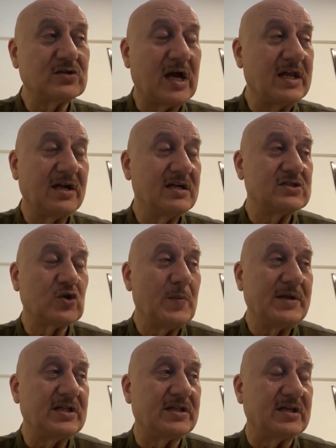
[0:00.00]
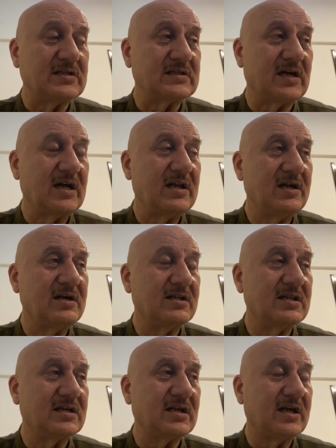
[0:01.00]
I learned so many things. I
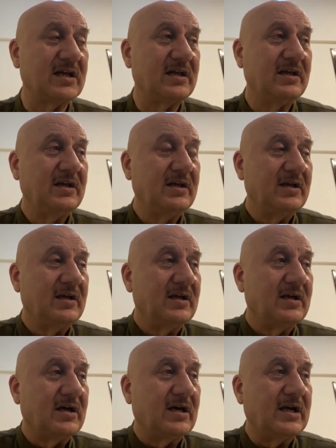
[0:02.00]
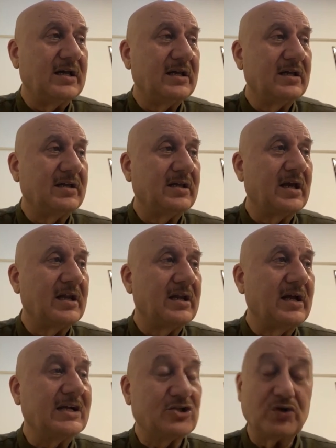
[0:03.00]
learned that I I can
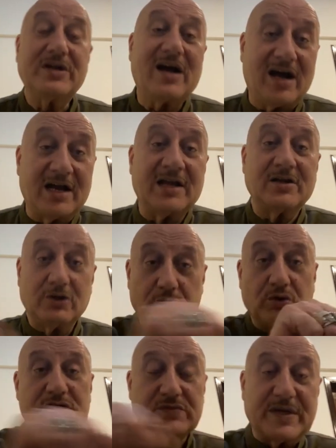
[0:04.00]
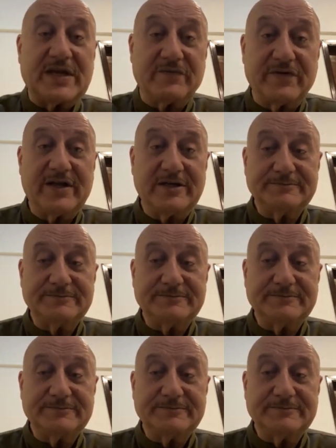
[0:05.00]
actually iron clothes very well.